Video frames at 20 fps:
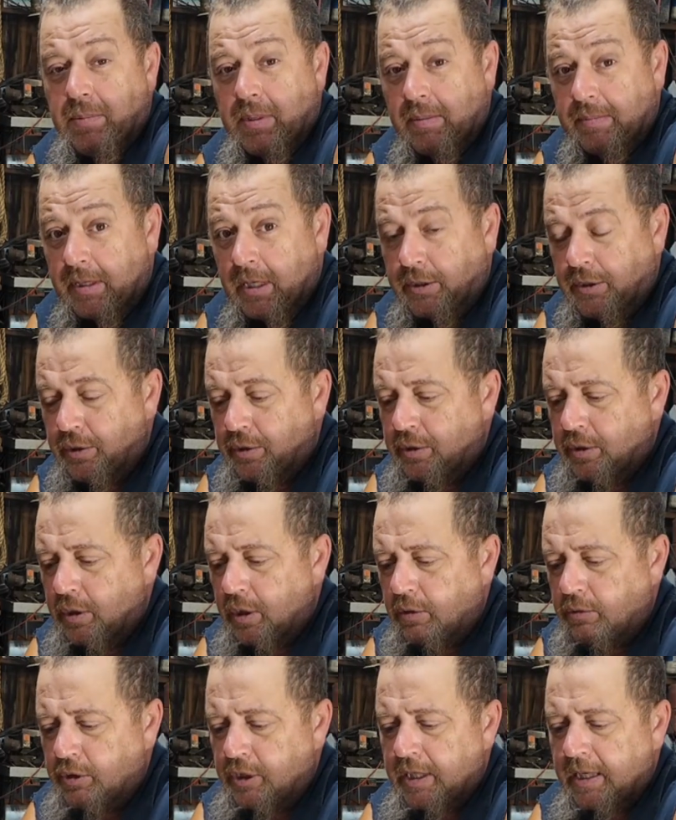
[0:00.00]
but I'm not using
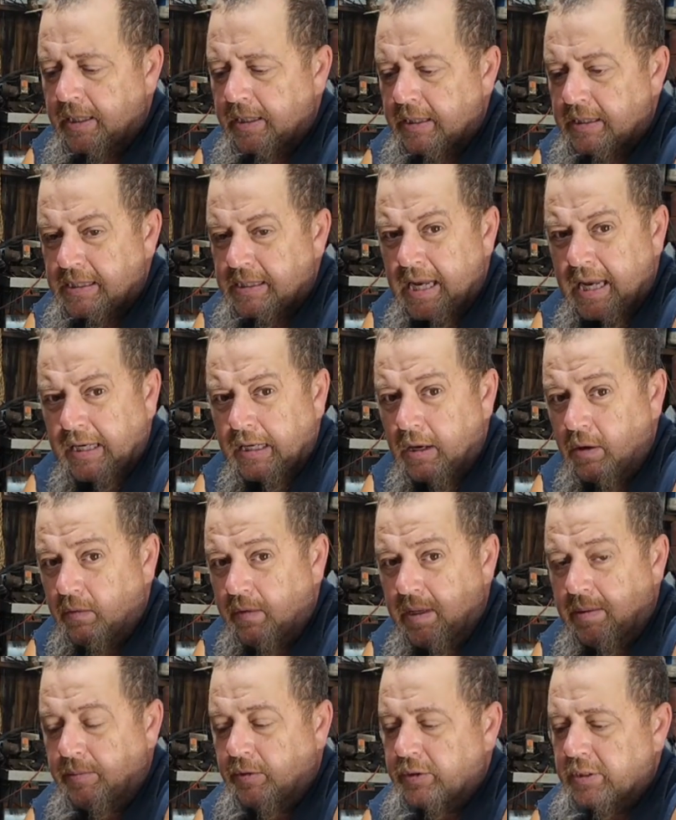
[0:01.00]
those yet because I know
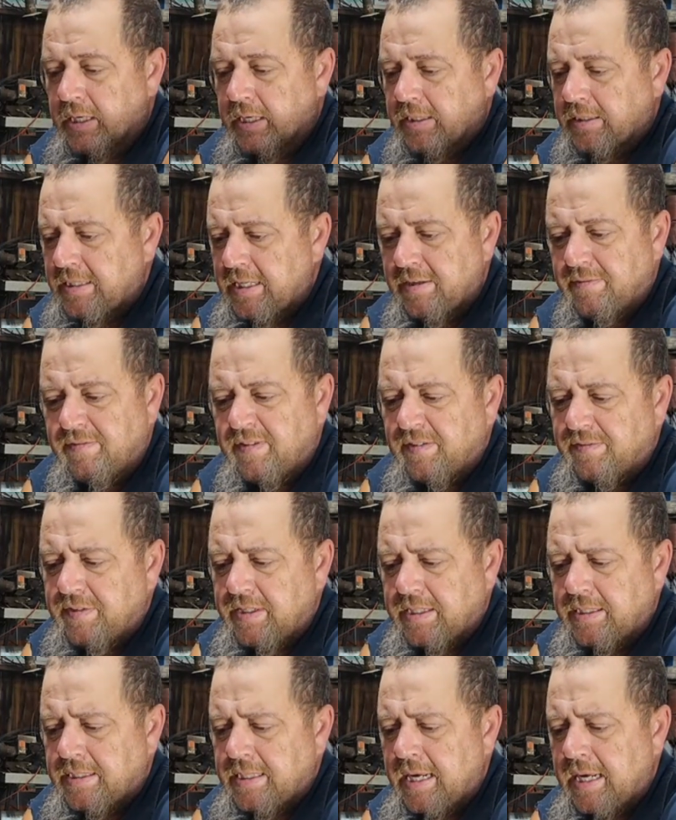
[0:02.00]
them will take 10,
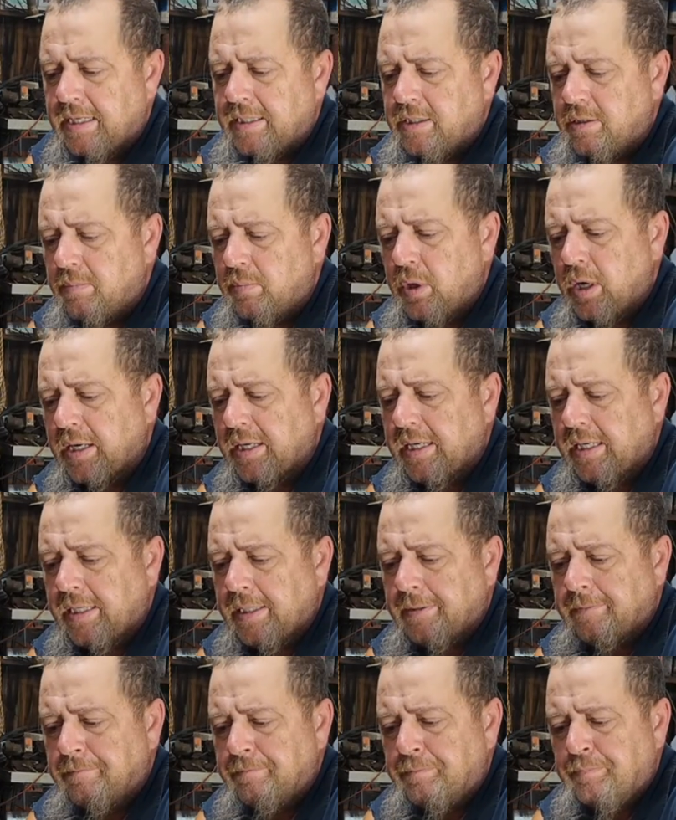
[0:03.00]
15 tanks to break
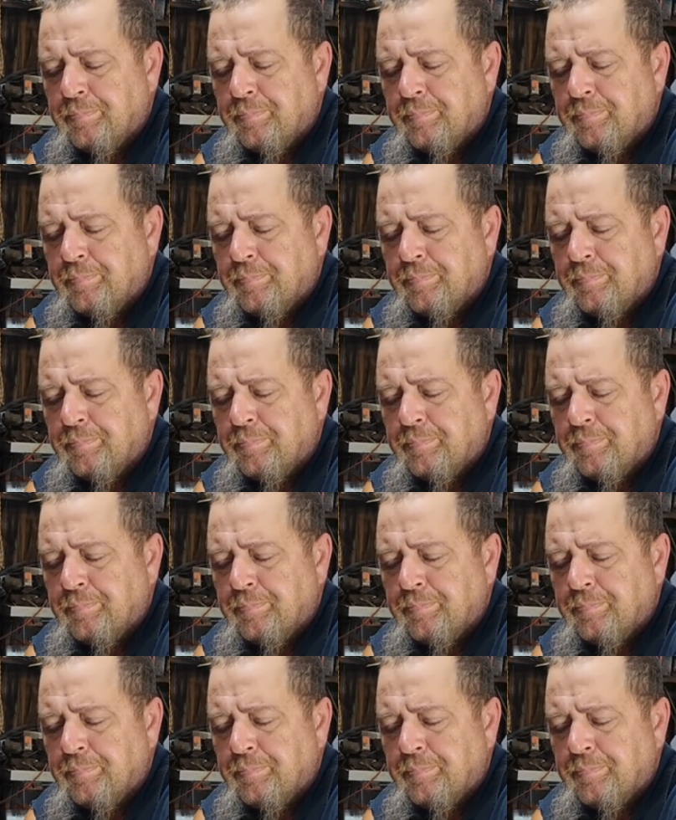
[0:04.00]
in.